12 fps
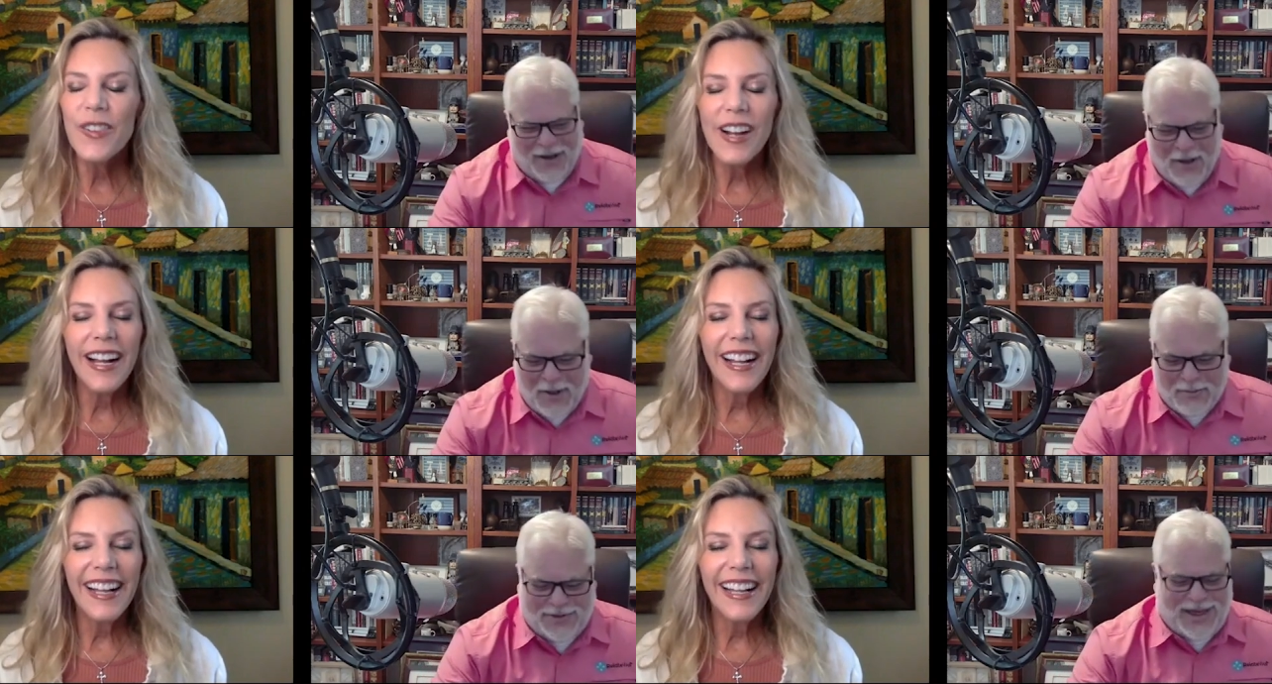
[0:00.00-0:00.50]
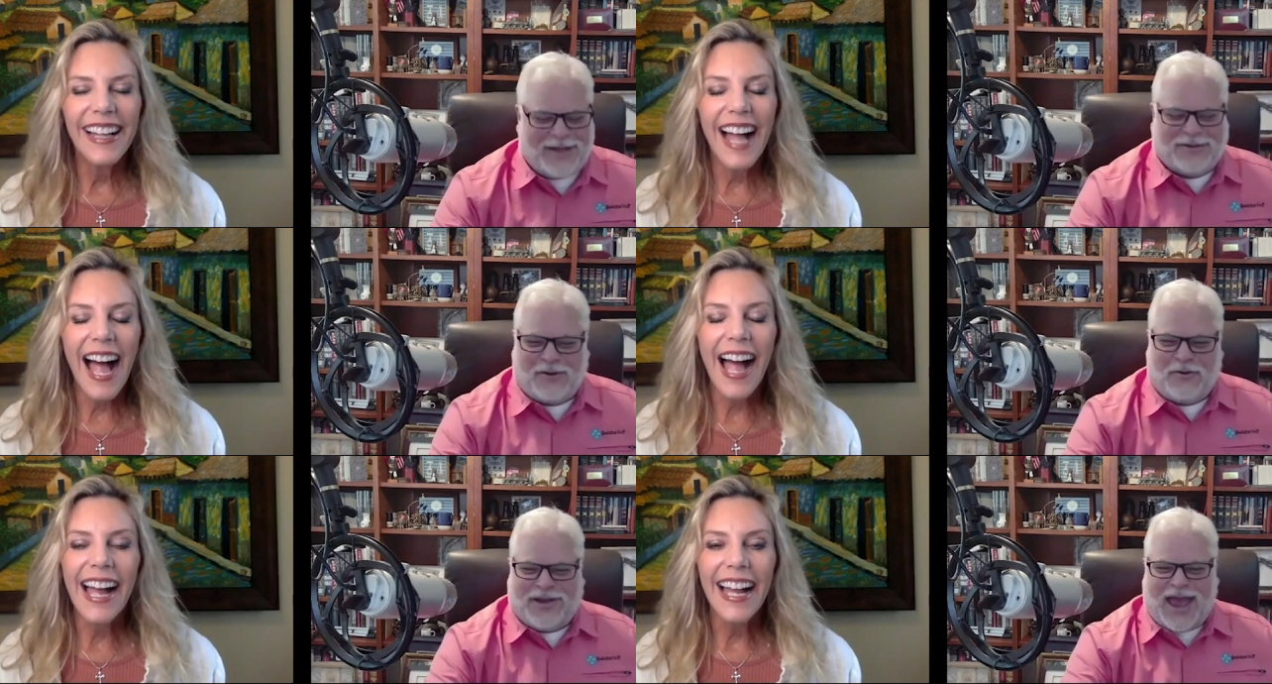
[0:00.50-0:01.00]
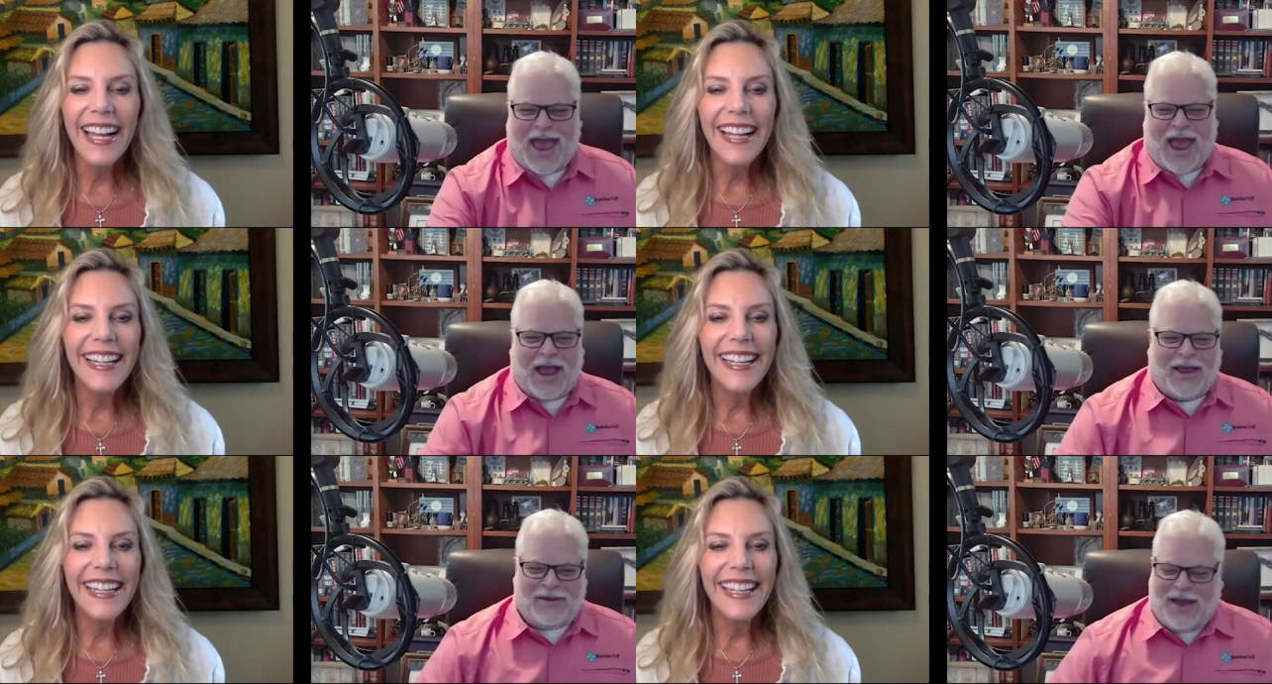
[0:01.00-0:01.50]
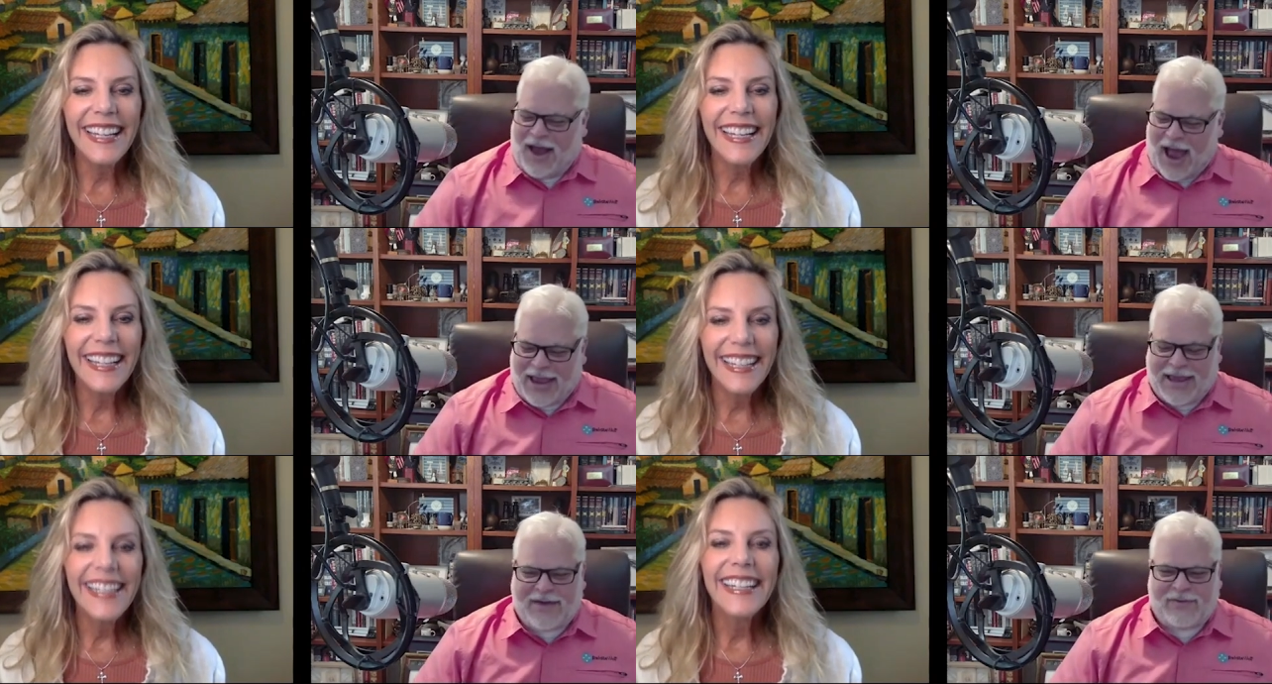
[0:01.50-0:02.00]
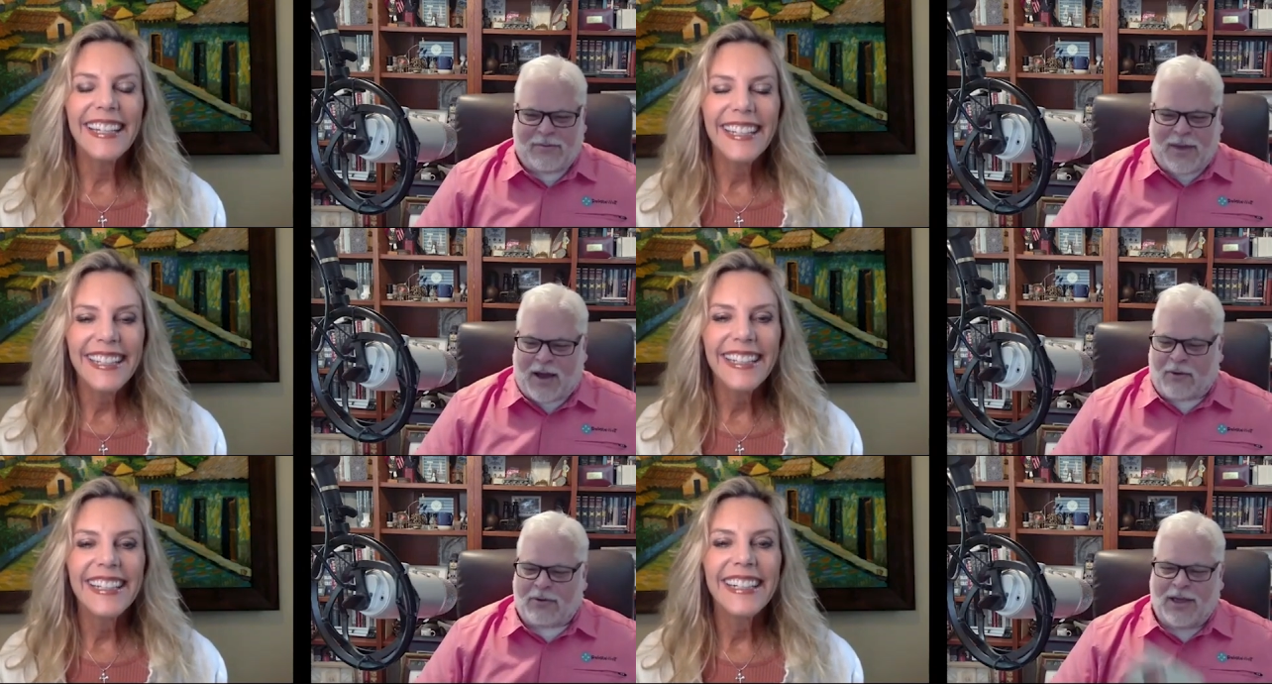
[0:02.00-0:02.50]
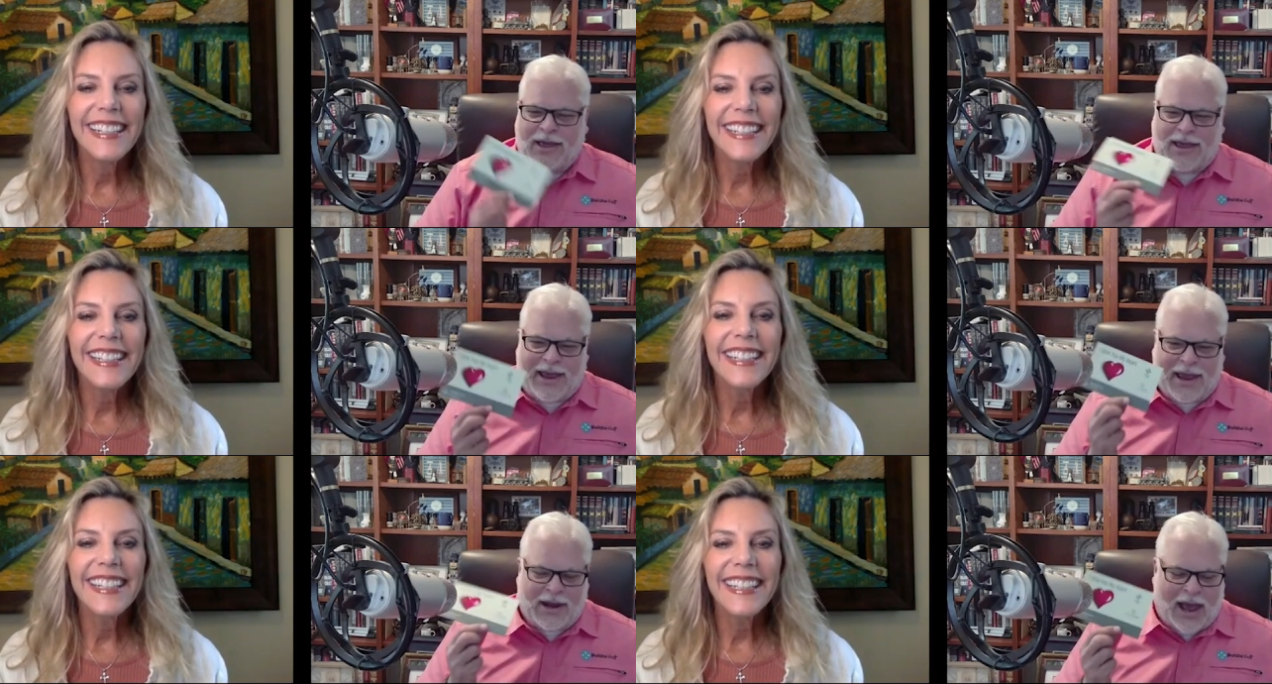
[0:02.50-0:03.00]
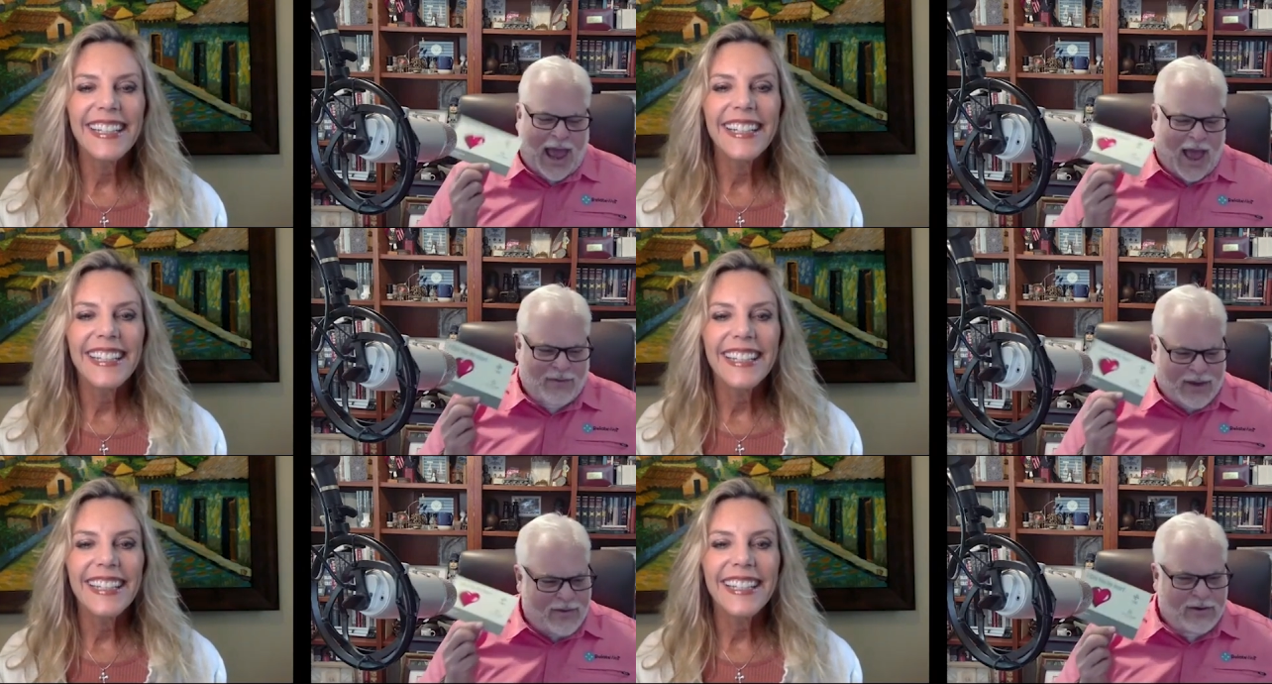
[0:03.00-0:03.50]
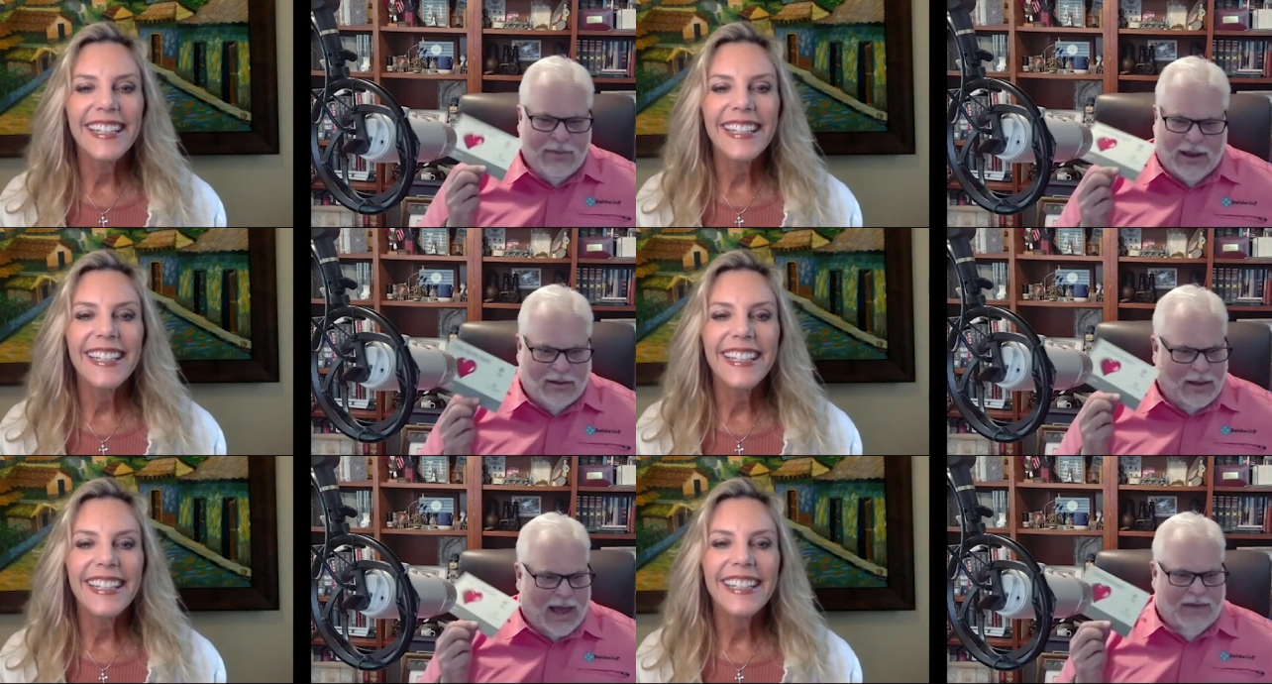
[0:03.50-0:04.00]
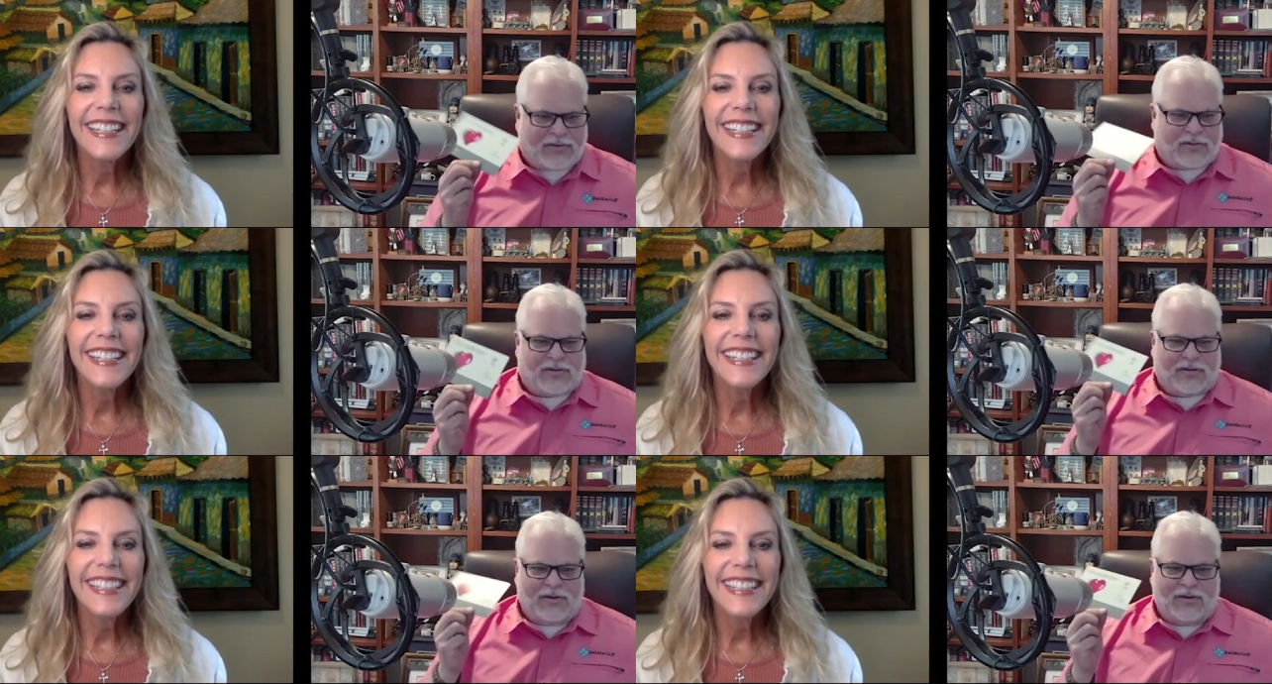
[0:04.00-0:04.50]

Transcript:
Speaker 1: wow. That's okay. I, I give them out and I have, even in my classes,